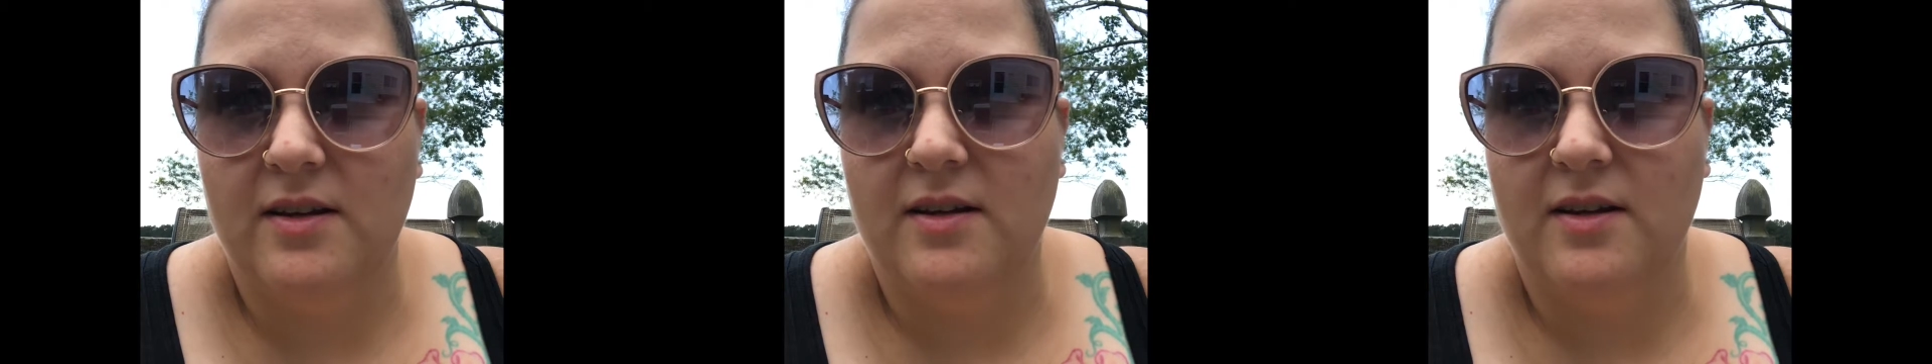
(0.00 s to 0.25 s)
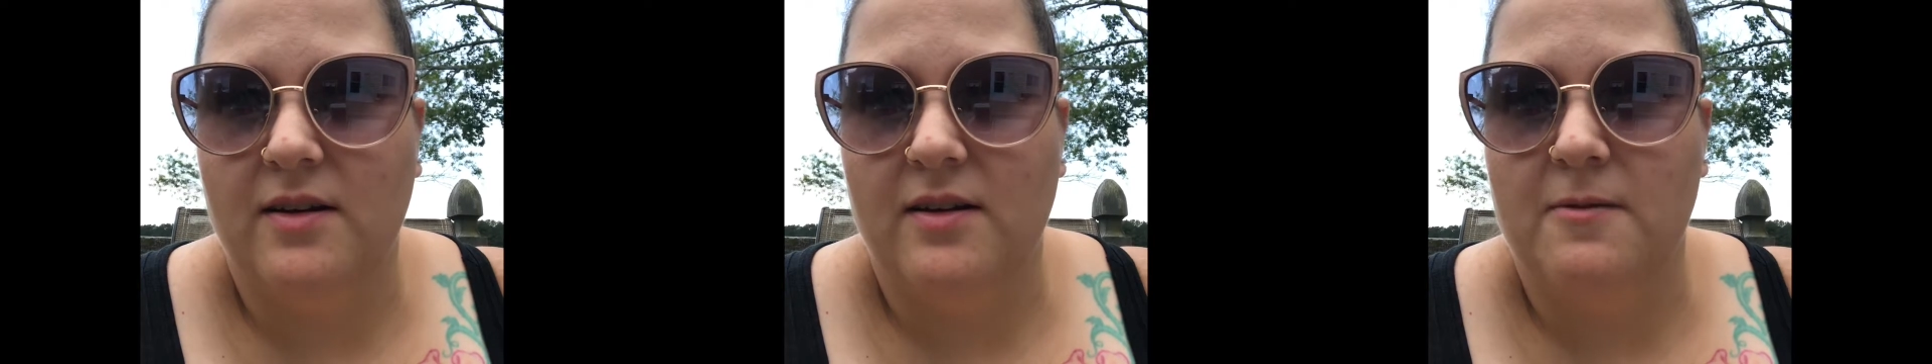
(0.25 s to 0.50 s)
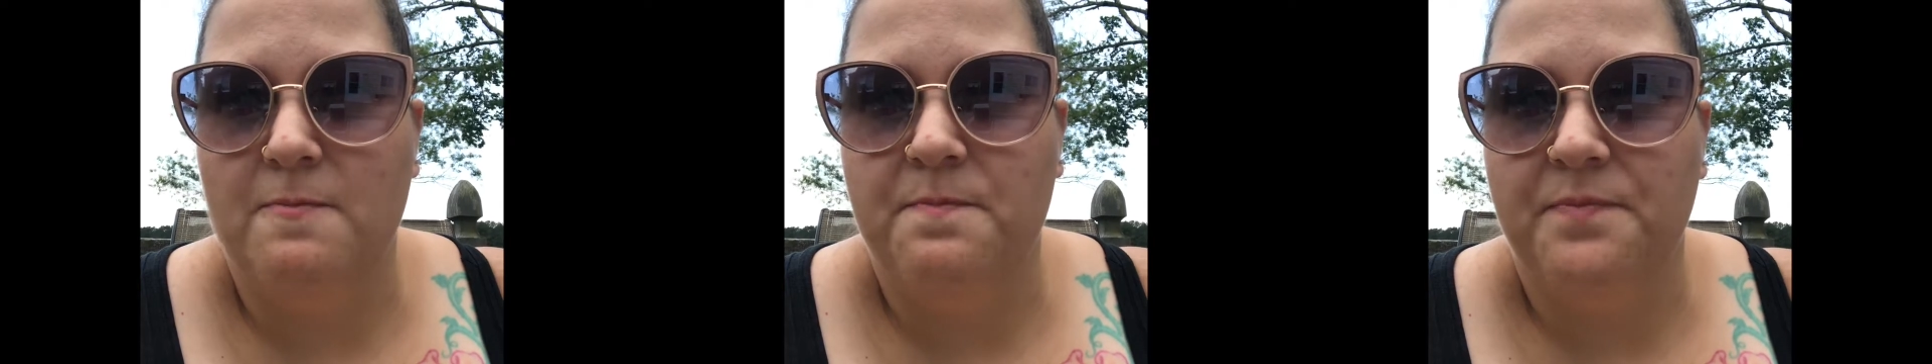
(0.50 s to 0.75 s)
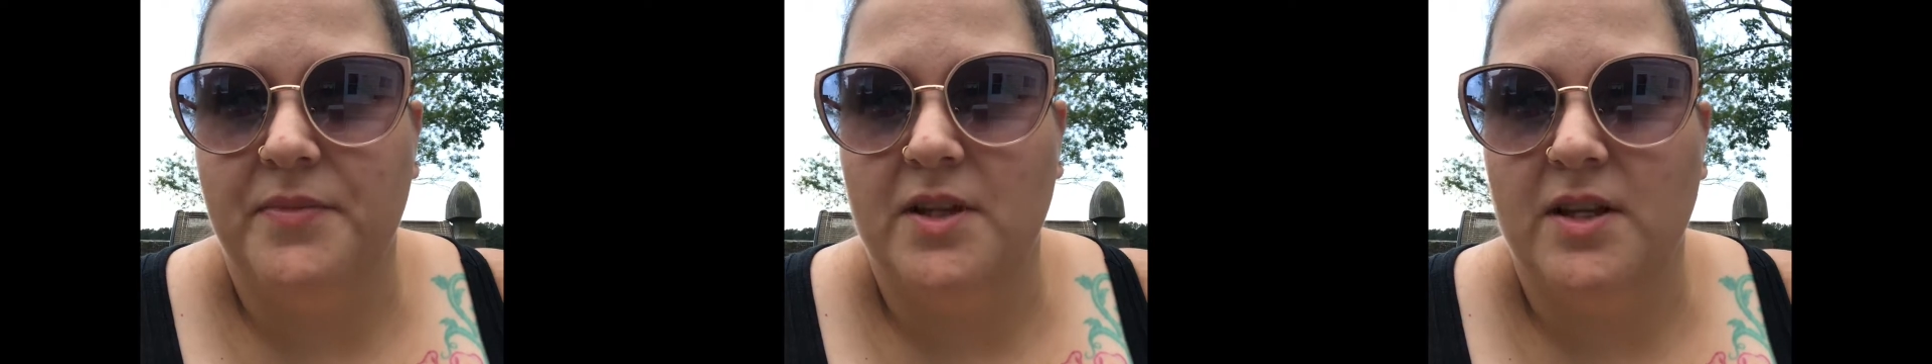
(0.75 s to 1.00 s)
um,
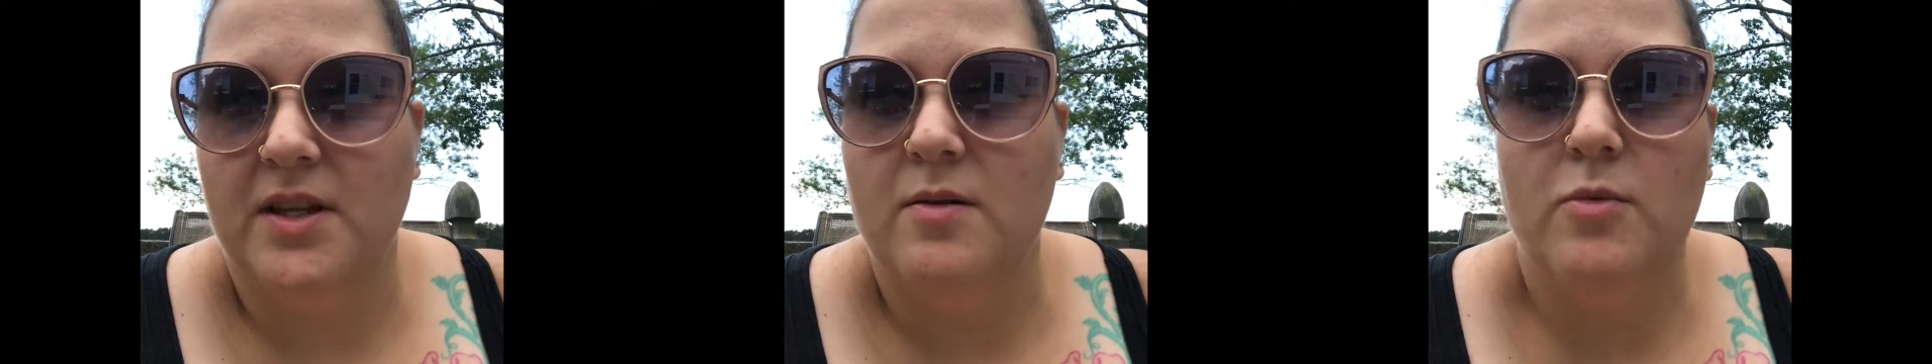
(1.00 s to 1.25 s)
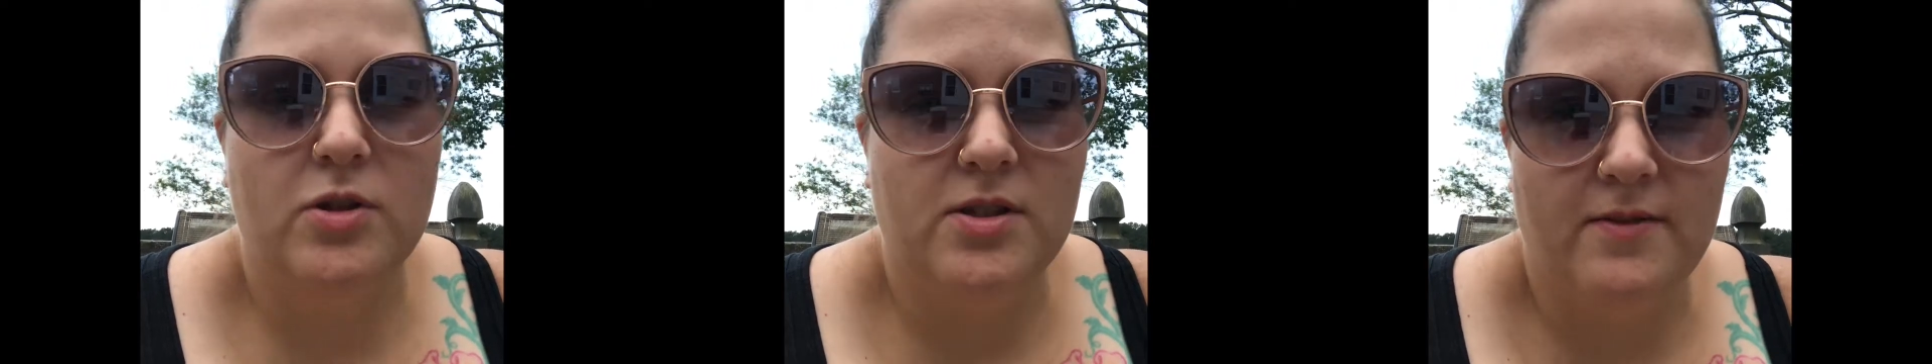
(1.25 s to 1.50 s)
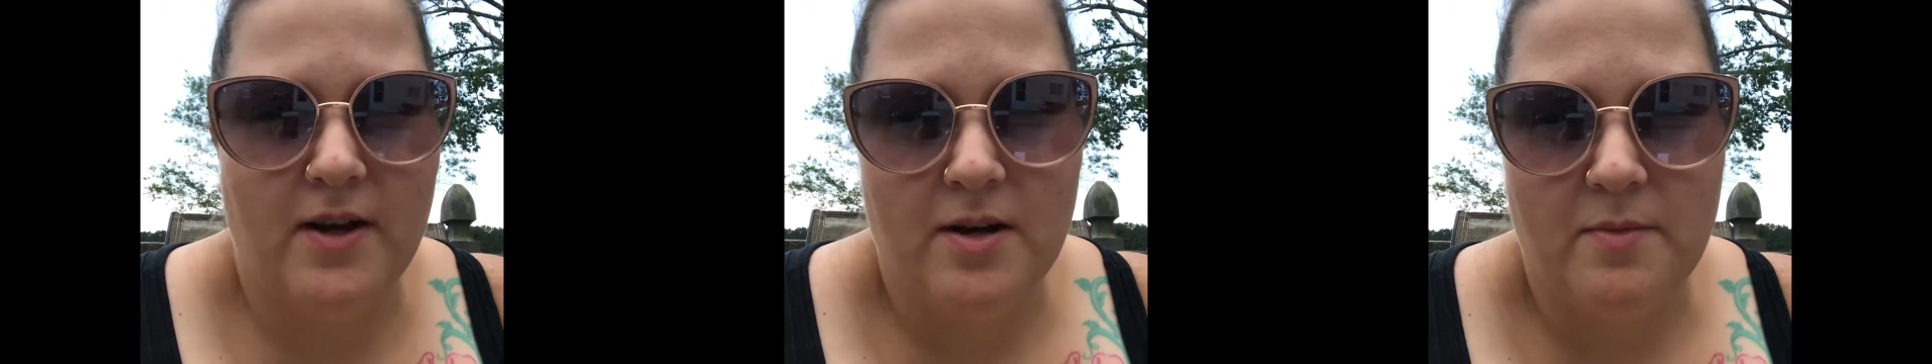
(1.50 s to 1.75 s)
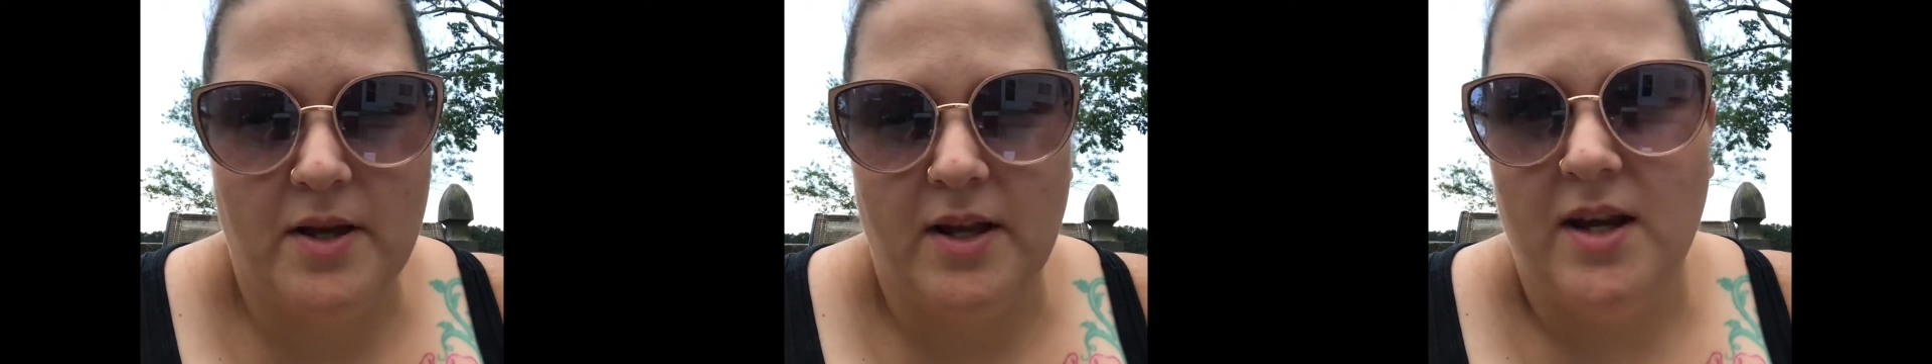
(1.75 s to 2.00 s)
like a
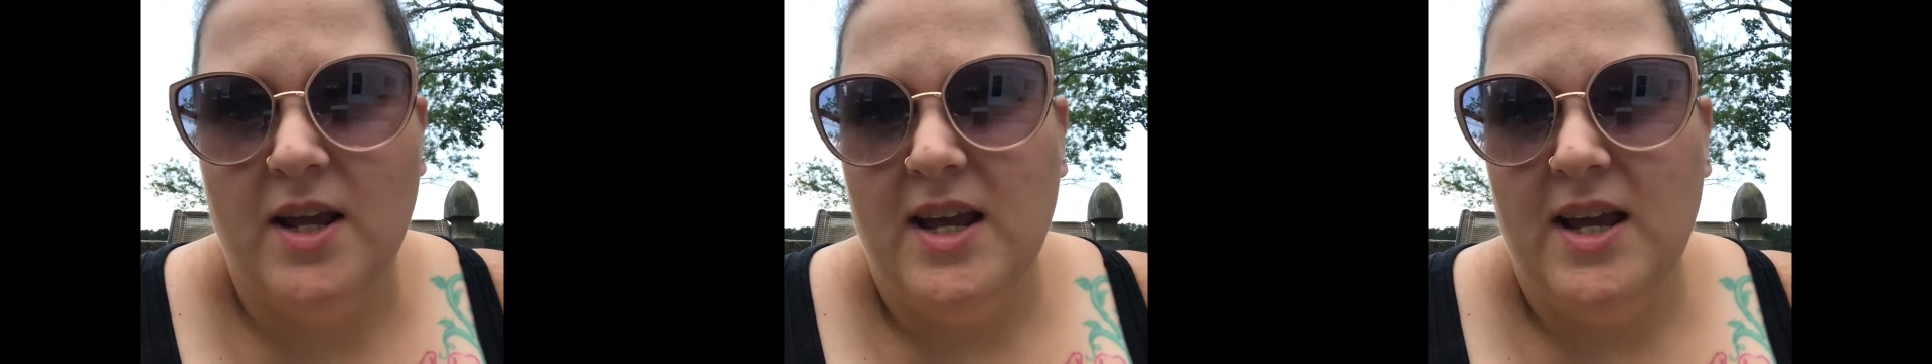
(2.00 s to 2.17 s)
multivitamin.